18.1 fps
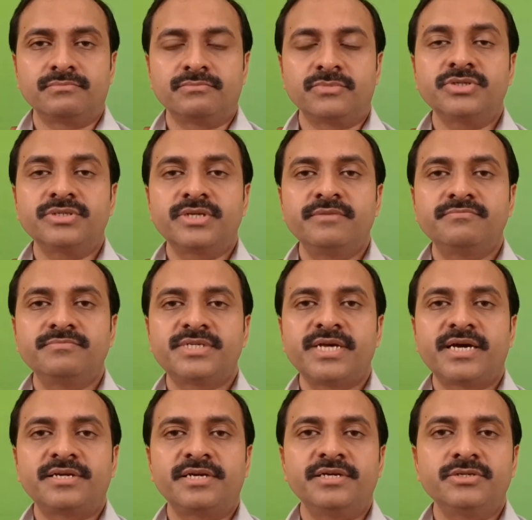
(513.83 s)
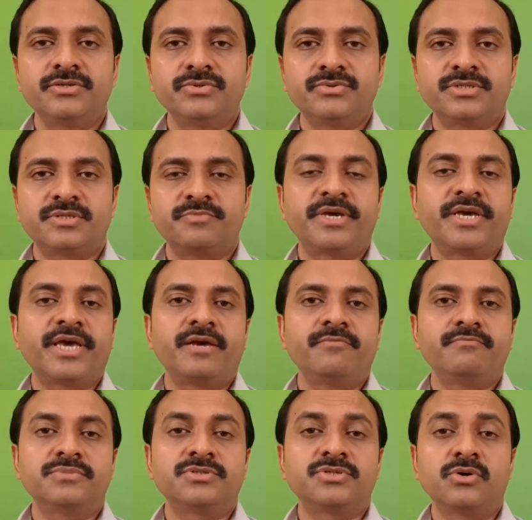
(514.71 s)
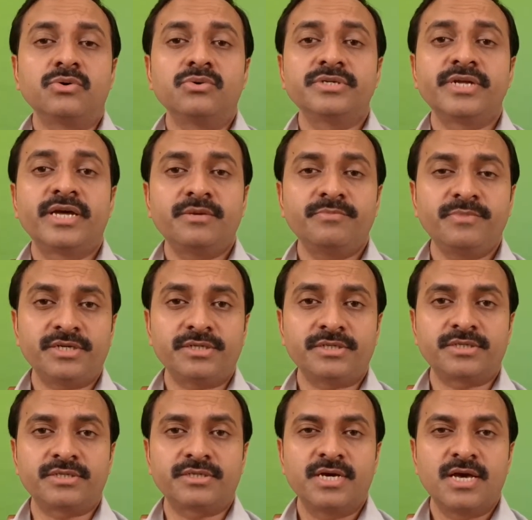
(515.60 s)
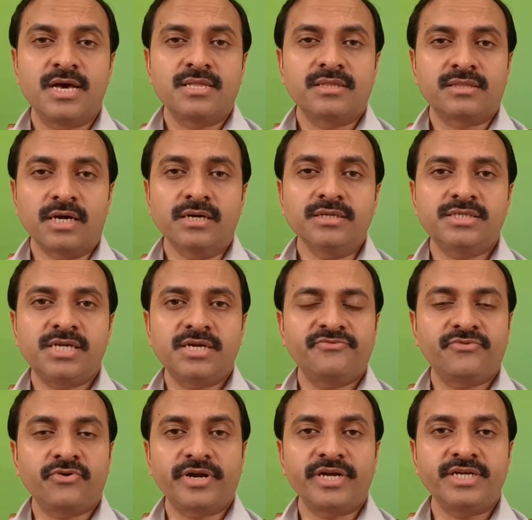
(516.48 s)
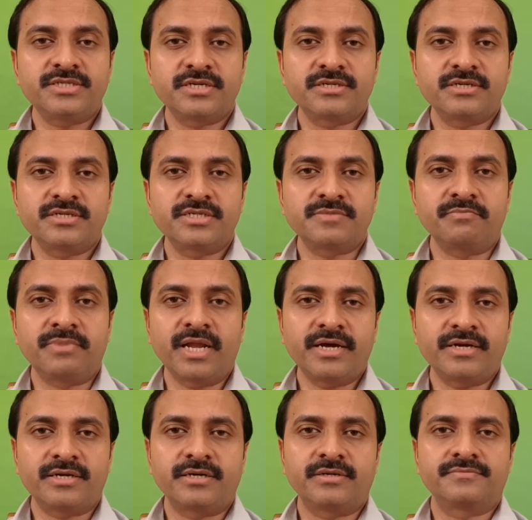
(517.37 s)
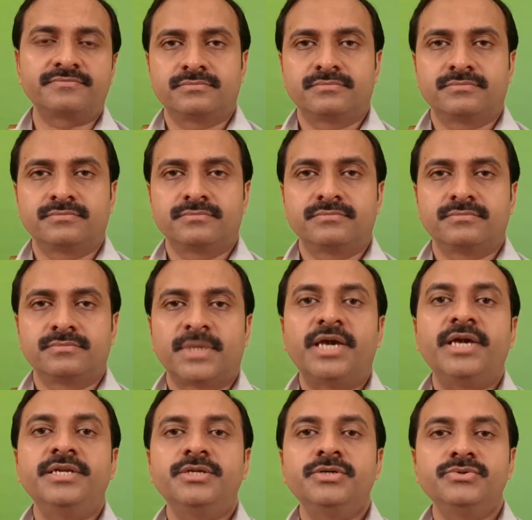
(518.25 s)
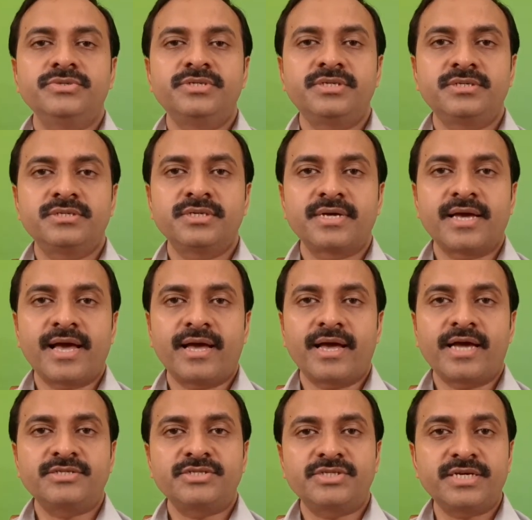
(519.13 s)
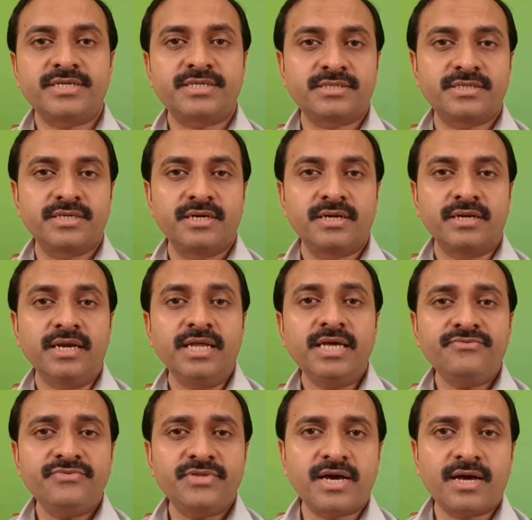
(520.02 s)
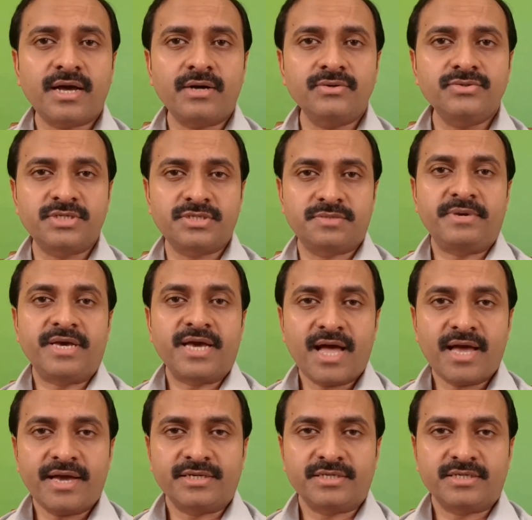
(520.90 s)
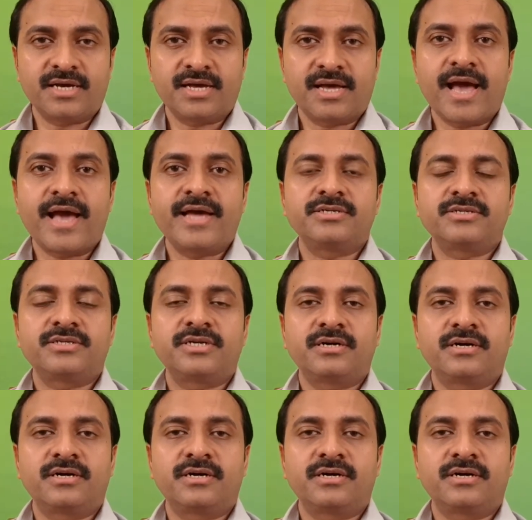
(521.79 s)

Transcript: Muslims and Hindus became sworn enemies, thirsting for each other's blood. Hindus and Sikhs leave their houses behind and